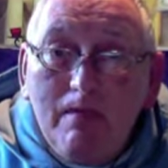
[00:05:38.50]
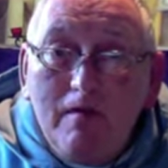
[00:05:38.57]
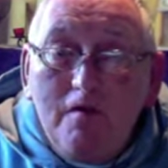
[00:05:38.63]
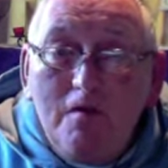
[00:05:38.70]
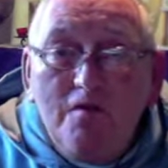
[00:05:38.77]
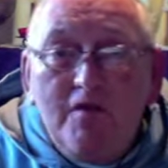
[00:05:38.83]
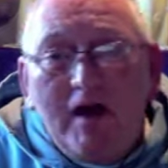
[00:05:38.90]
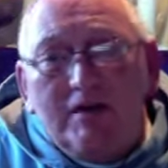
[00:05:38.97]

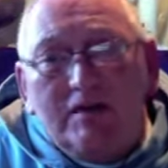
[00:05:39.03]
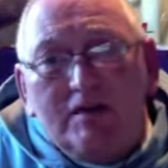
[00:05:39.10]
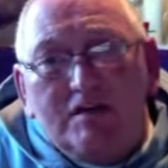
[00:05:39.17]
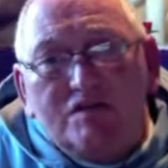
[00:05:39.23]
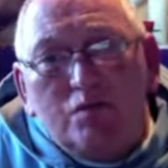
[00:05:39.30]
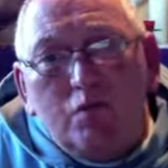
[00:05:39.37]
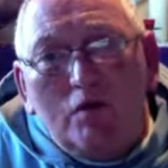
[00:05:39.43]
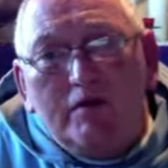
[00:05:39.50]
That
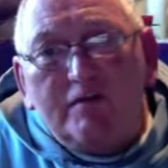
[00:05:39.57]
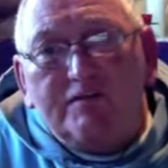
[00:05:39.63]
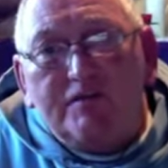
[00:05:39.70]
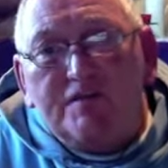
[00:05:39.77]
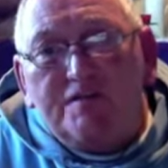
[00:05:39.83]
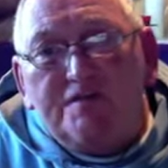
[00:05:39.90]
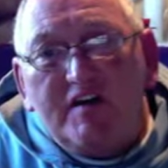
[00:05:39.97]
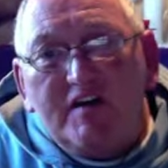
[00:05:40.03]
is one of the
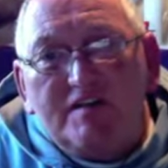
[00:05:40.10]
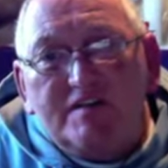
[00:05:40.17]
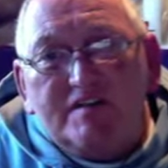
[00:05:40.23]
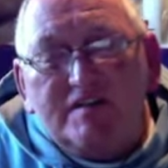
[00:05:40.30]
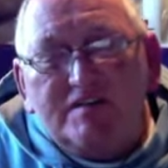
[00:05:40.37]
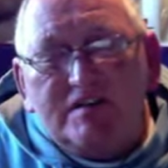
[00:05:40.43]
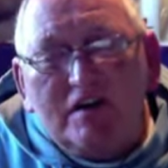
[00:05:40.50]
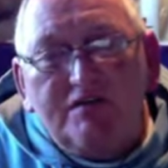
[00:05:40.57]

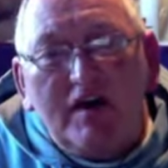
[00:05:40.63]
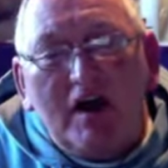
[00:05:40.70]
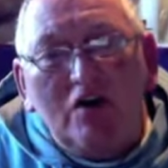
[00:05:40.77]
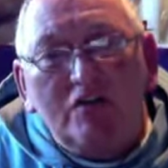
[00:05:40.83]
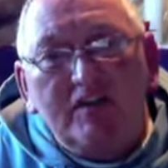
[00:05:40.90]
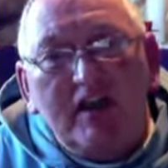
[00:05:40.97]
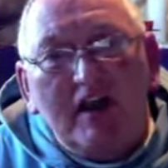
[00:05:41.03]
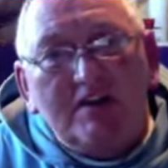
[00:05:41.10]
faces of how
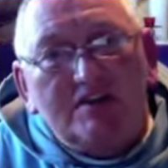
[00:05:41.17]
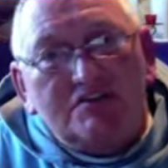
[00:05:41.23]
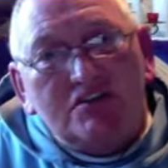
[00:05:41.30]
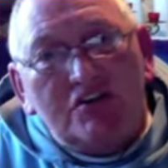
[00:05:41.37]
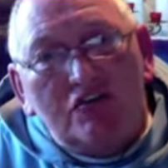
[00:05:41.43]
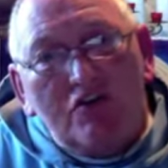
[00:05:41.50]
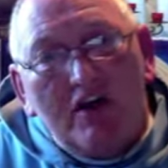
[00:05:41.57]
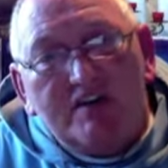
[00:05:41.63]
the
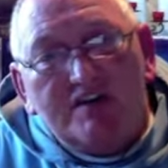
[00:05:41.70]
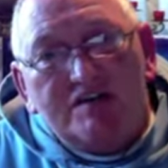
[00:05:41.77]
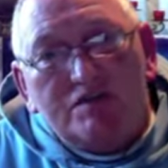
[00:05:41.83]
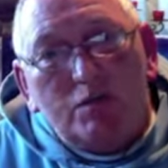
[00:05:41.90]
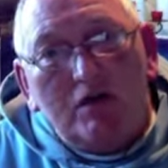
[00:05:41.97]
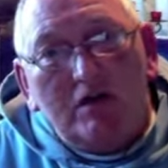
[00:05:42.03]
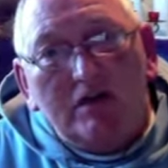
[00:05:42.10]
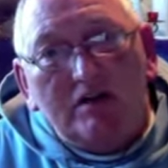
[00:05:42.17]
Antichrist
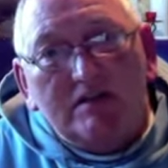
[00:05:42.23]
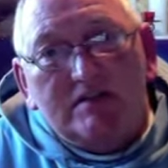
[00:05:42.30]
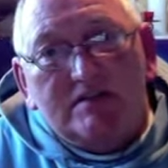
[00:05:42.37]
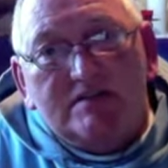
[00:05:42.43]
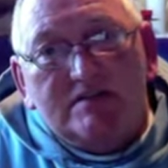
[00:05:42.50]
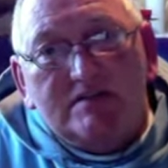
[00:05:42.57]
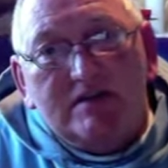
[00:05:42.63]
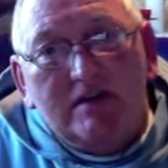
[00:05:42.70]

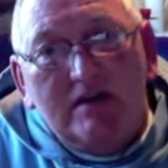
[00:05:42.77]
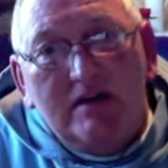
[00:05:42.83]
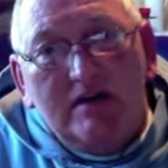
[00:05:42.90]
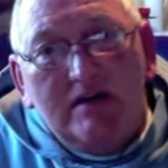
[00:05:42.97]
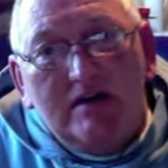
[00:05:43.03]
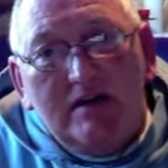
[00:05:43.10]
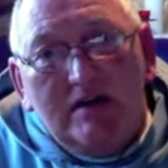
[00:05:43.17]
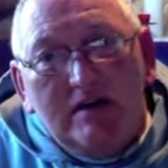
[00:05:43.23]
works.
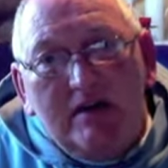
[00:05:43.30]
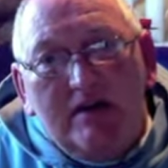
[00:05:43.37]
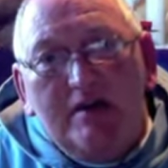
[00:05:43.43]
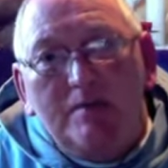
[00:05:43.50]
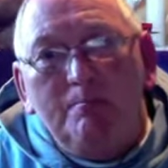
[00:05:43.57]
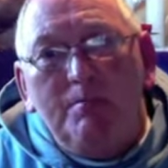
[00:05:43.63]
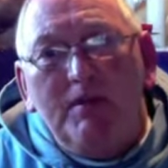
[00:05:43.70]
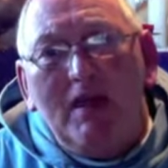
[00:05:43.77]
He
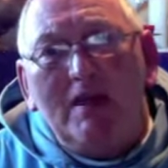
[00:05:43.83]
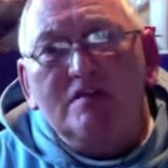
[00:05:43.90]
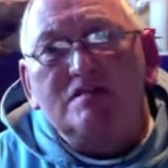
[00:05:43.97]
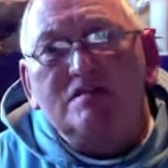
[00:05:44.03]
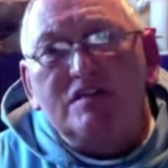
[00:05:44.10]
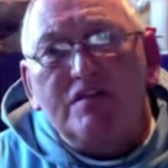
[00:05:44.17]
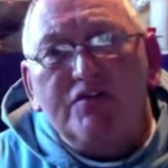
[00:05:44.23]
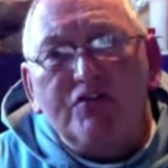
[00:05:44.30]

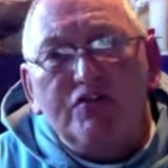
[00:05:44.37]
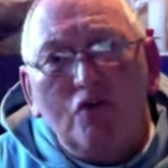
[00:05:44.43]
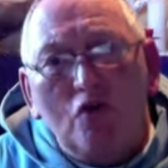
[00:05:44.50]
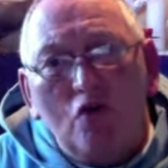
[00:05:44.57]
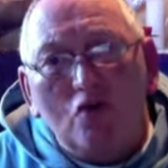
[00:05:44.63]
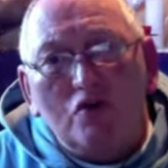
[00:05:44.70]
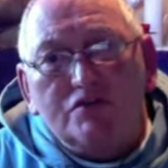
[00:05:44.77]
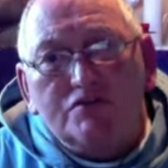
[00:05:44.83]
implants a
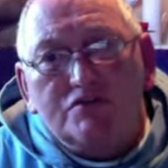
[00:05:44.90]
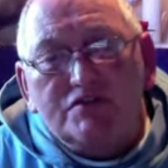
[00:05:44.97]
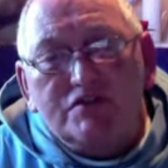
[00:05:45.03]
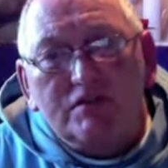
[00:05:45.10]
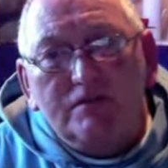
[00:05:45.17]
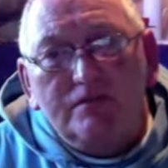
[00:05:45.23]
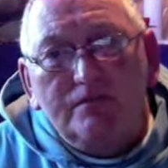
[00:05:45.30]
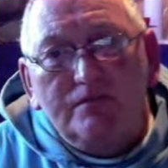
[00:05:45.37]
thought
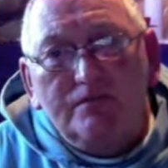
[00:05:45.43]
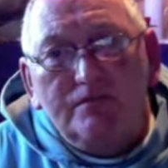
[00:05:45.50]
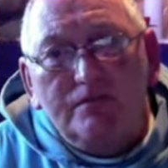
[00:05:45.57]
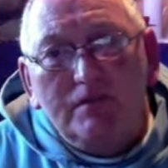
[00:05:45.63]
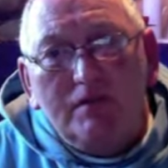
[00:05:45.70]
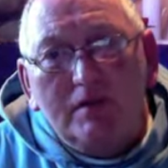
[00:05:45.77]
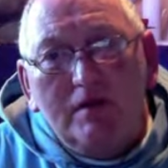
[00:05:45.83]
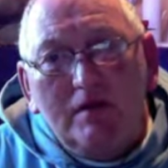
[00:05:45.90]

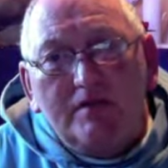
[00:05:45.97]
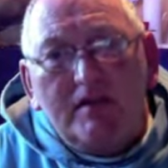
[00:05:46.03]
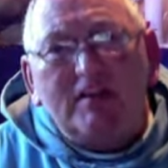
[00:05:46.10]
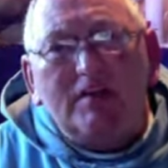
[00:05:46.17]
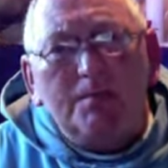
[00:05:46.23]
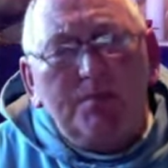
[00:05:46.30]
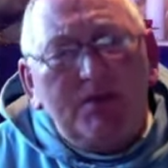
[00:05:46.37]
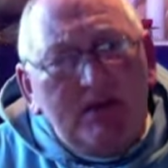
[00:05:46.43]
that
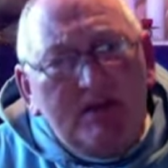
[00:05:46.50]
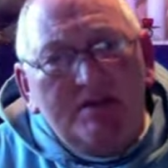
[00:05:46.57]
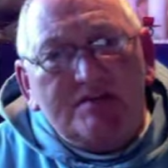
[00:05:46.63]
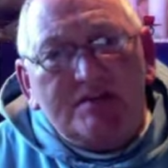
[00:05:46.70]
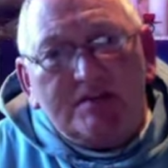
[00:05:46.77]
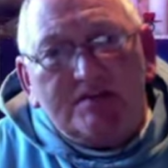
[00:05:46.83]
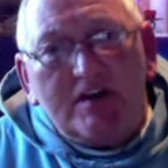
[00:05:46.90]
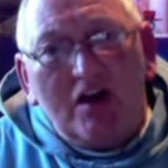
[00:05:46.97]

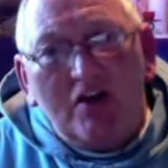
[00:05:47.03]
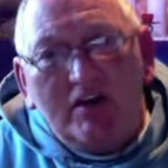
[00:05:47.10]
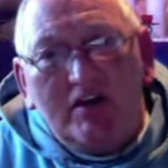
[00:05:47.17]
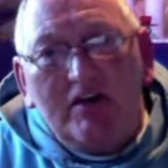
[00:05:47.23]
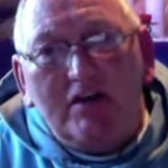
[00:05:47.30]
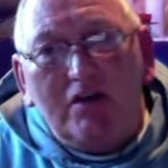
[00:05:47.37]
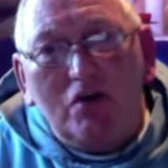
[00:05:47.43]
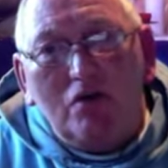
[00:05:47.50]
appeases our
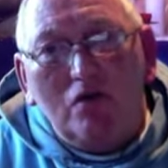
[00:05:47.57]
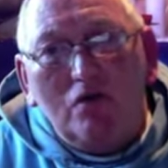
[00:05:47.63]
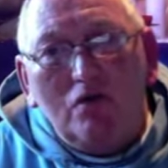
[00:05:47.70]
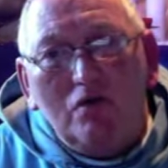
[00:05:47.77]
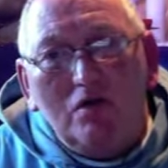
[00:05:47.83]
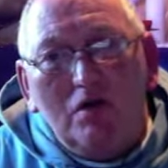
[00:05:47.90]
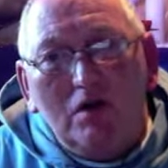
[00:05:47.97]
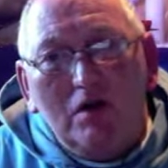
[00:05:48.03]
ego,
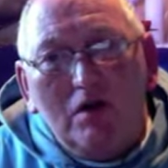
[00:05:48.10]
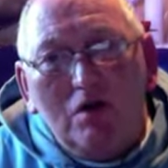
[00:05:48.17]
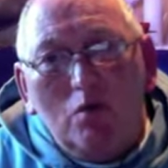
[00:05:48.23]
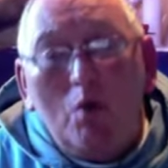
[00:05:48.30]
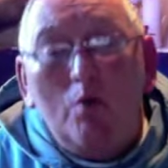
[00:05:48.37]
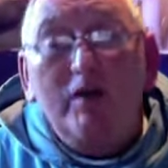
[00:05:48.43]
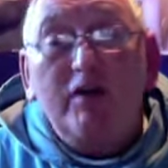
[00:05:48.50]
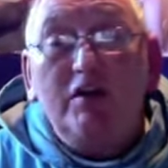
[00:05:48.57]

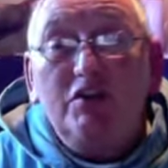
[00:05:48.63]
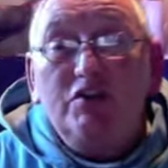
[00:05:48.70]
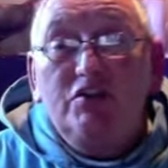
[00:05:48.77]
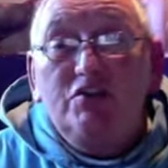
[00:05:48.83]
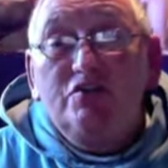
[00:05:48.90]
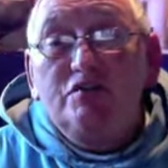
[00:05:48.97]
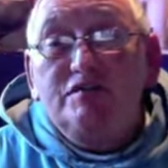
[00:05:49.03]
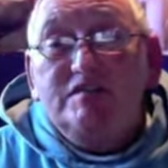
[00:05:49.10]
where we can
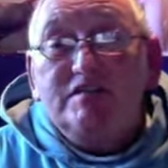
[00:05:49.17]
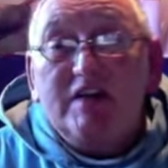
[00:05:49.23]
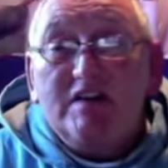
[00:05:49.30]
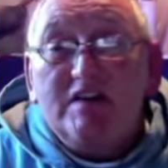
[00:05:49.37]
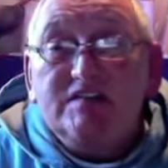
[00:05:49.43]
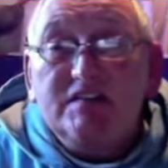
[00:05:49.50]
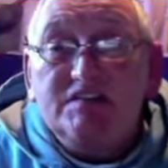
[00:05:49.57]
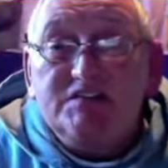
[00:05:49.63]
use it
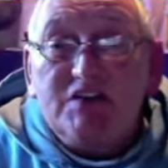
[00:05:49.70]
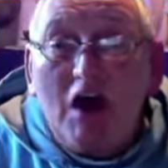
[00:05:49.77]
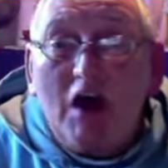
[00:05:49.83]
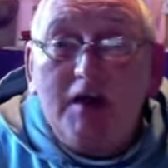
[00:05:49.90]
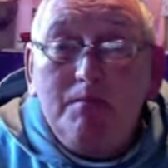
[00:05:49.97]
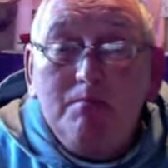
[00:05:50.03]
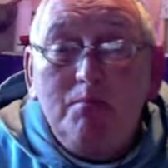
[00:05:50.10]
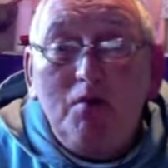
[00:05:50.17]
as a
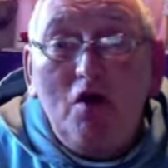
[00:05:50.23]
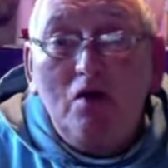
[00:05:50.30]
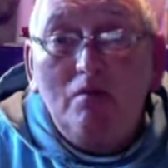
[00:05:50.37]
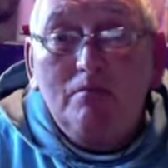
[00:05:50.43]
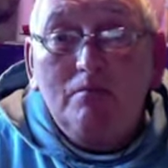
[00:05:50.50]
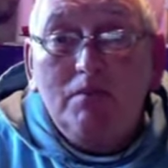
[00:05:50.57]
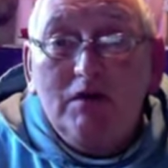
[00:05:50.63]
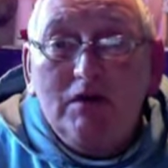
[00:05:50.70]
time
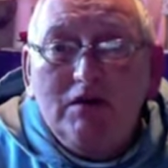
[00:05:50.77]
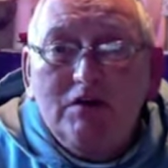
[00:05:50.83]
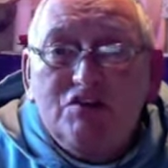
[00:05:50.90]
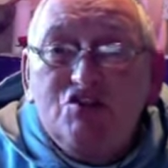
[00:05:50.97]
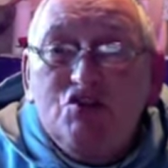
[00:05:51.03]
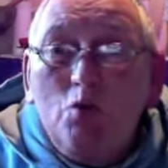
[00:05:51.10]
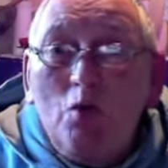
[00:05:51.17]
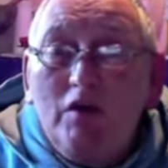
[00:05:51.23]
bomb
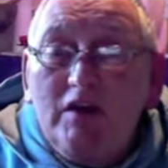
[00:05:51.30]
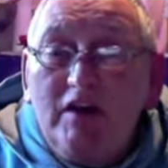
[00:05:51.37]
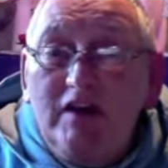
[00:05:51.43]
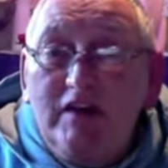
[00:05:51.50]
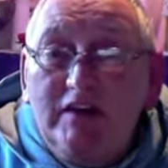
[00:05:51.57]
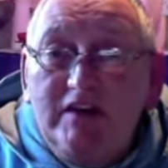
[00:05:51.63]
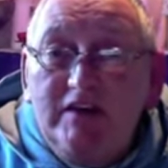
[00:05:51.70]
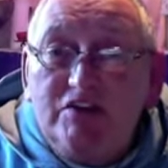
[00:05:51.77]
to
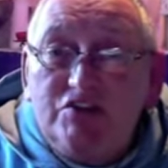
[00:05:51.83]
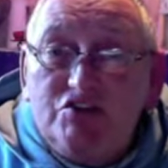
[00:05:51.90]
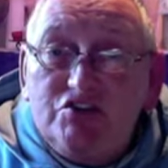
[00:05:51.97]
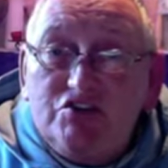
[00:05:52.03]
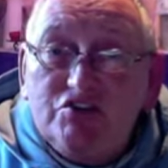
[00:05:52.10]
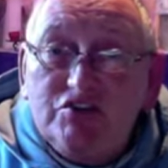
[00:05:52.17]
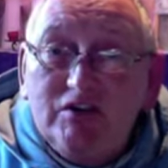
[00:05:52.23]
unleash